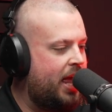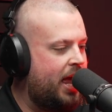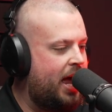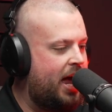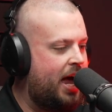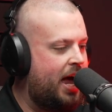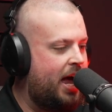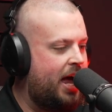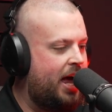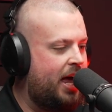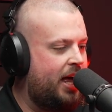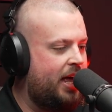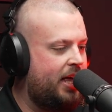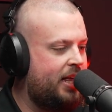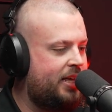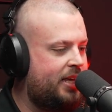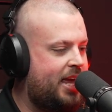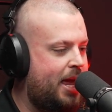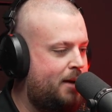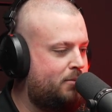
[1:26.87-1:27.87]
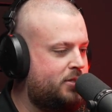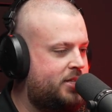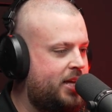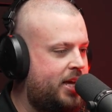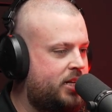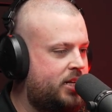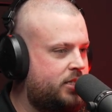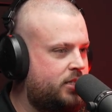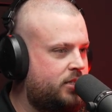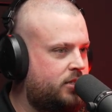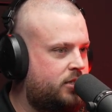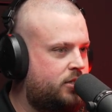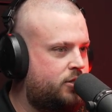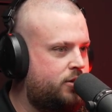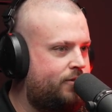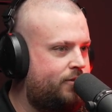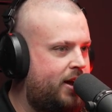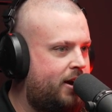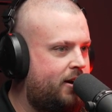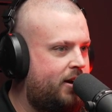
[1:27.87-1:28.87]
Campbelltown
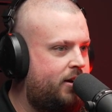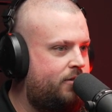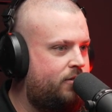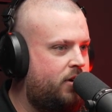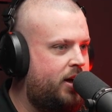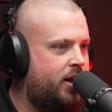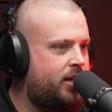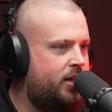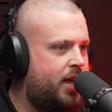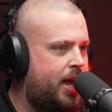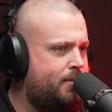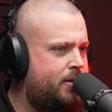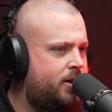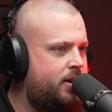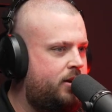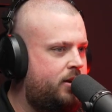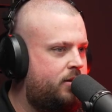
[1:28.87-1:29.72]
sort of area, right? Camden?